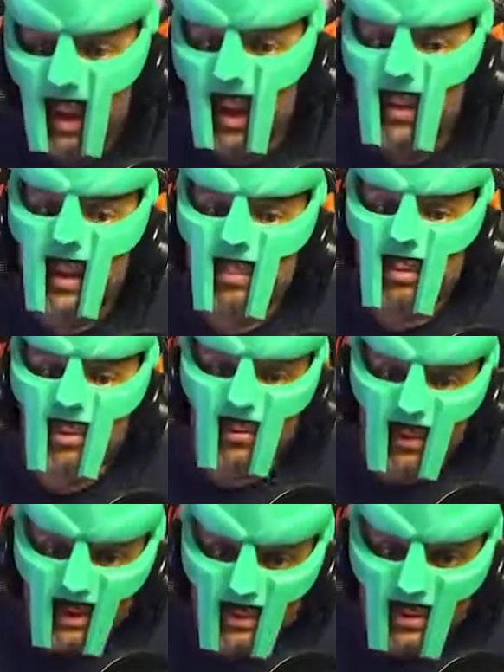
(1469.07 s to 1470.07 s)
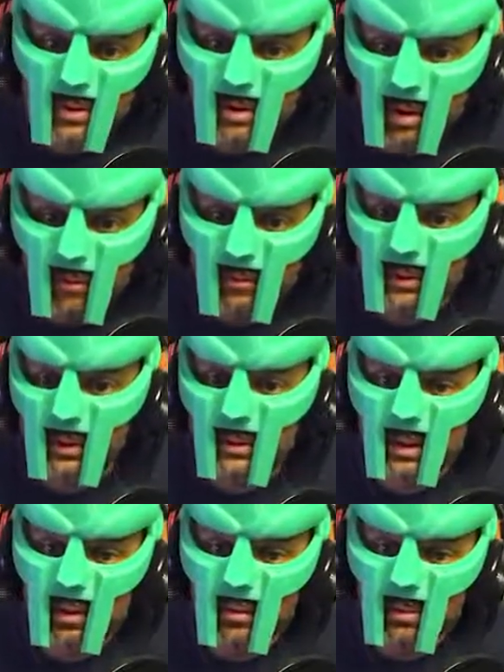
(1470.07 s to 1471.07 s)
that prevents
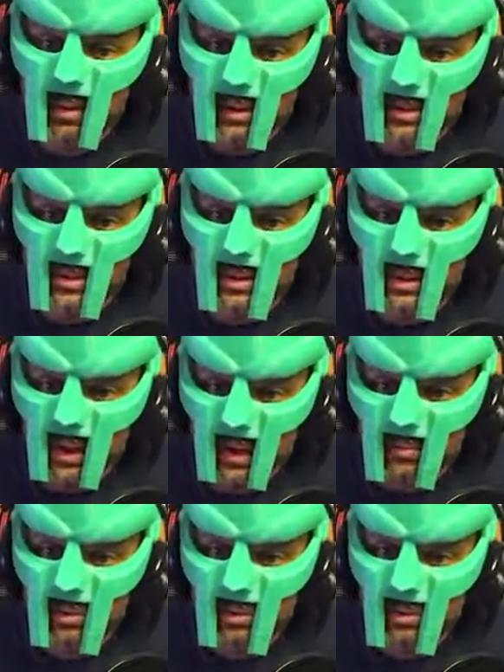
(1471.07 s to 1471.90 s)
conflicting dependency names